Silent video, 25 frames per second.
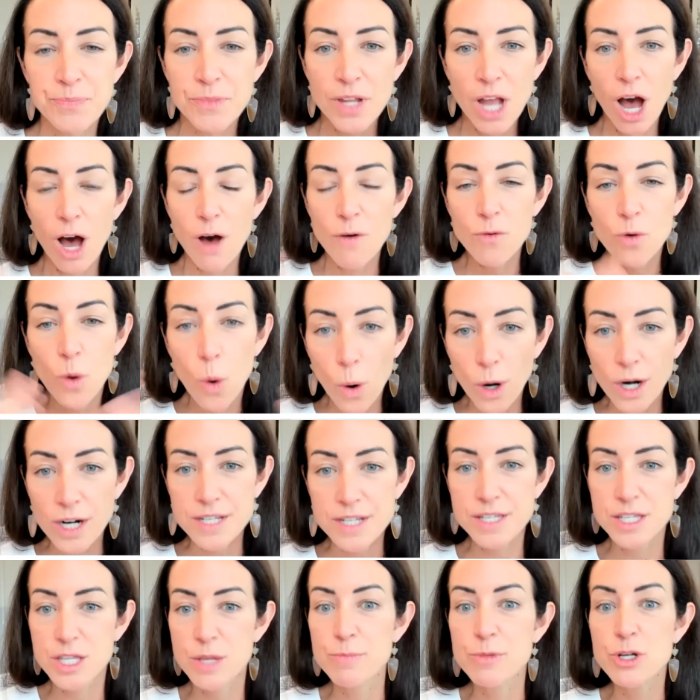Of
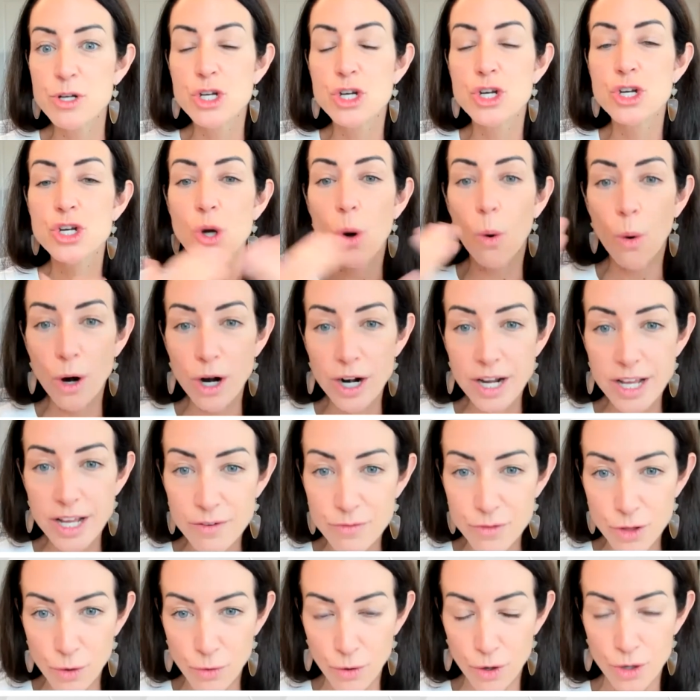course, the majority of
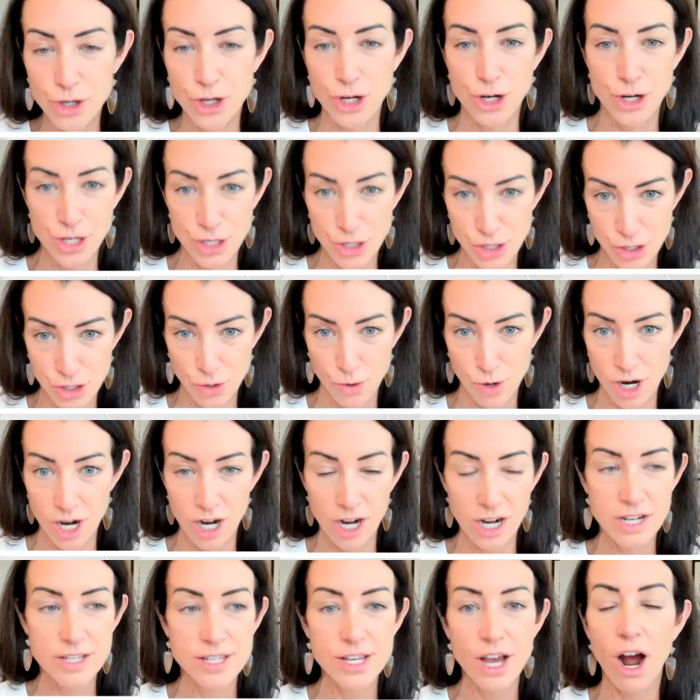the grocery
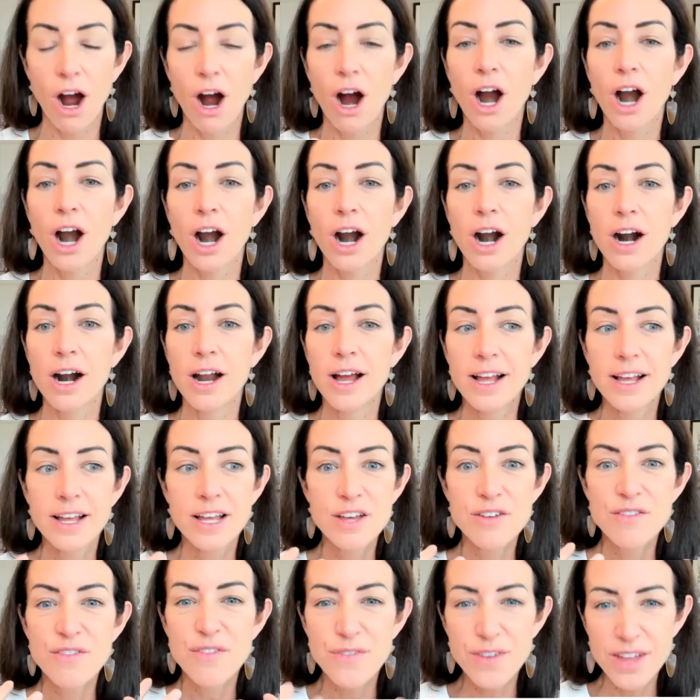stores are,
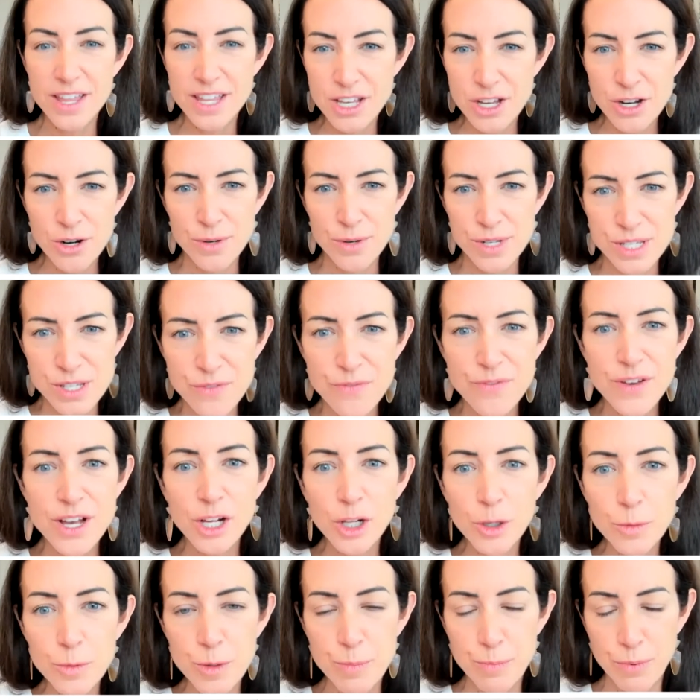is
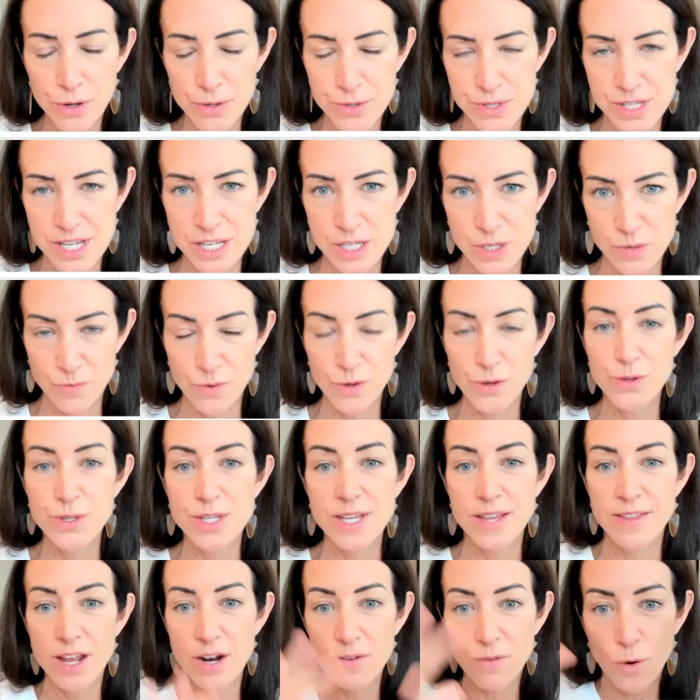filled with processed foods.
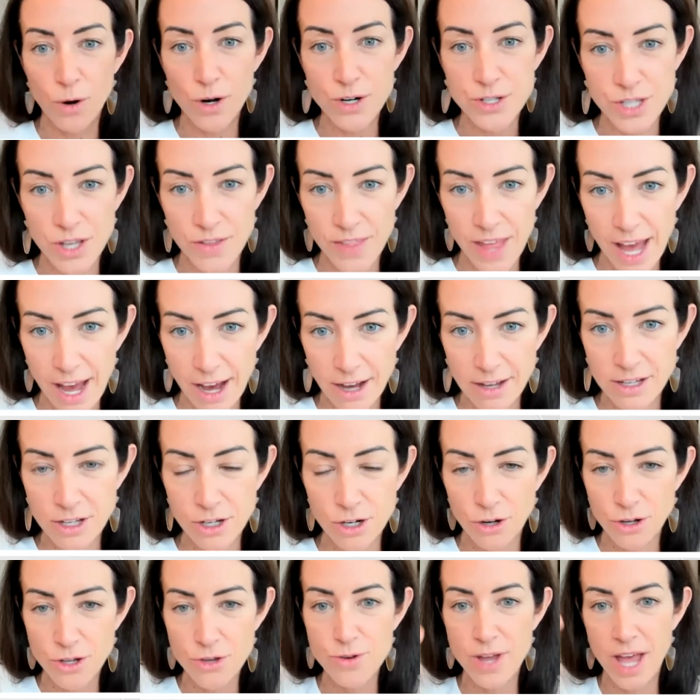And then of course on that,
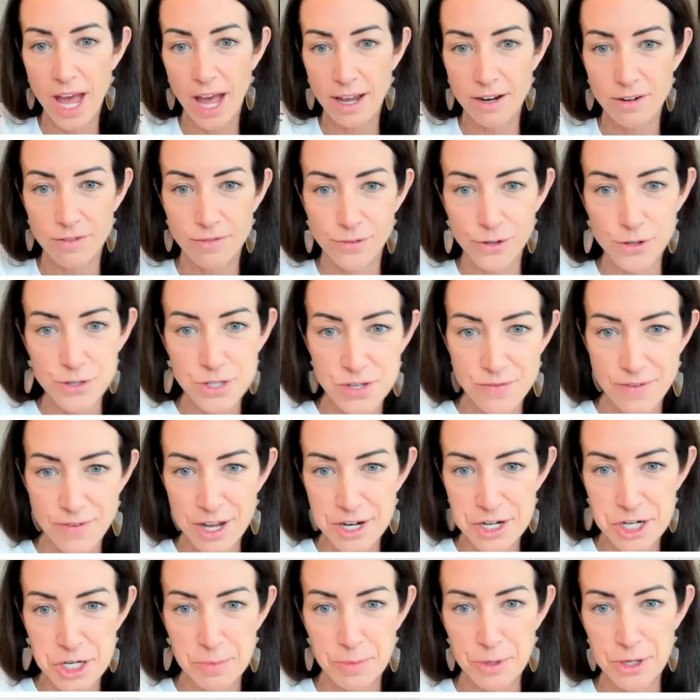you get fruits and
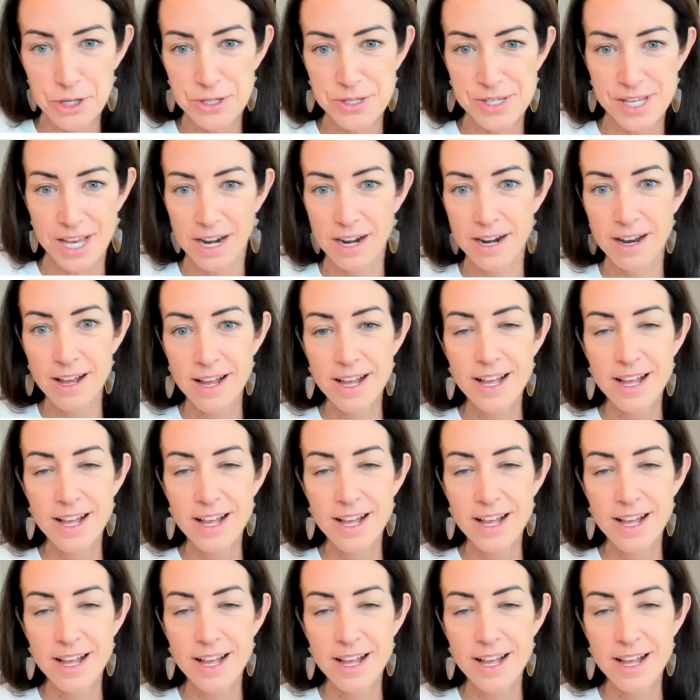vegetables and,